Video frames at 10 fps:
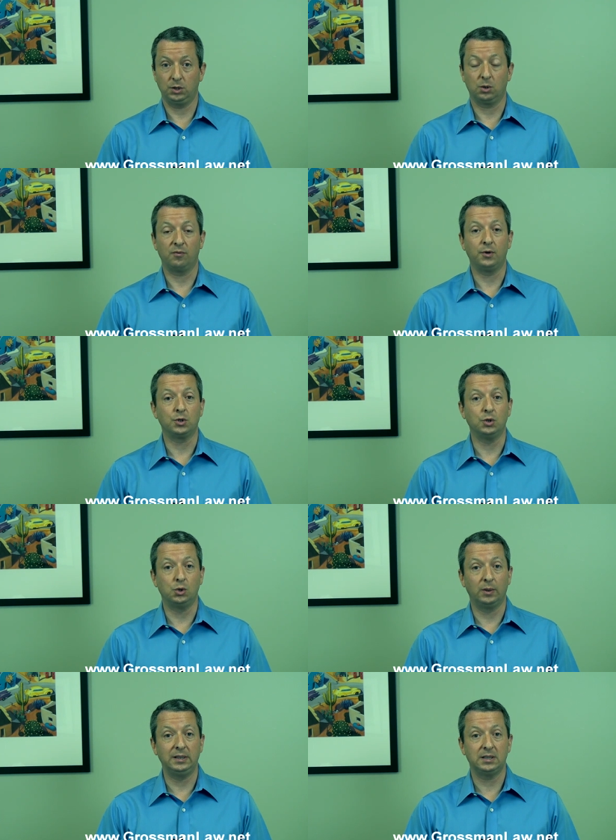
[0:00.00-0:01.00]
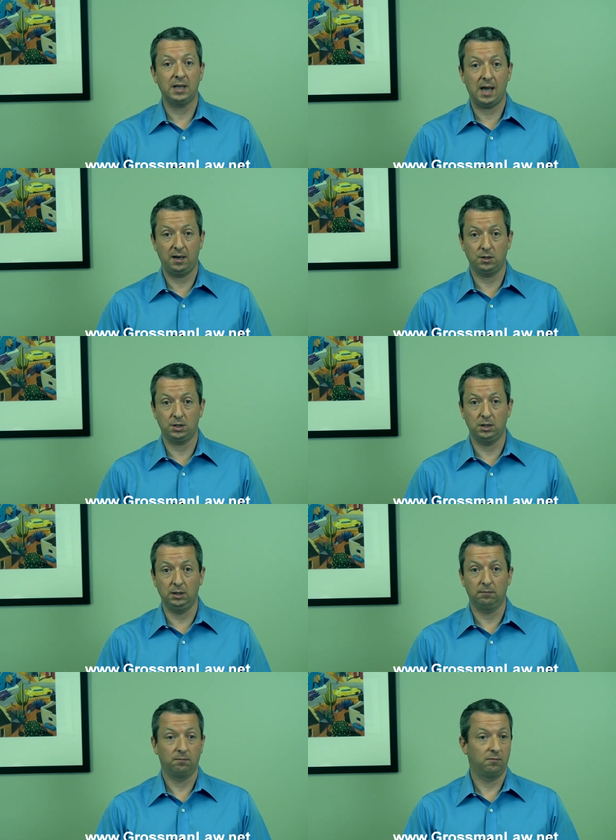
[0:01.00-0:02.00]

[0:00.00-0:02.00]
so if there's a joint tenancy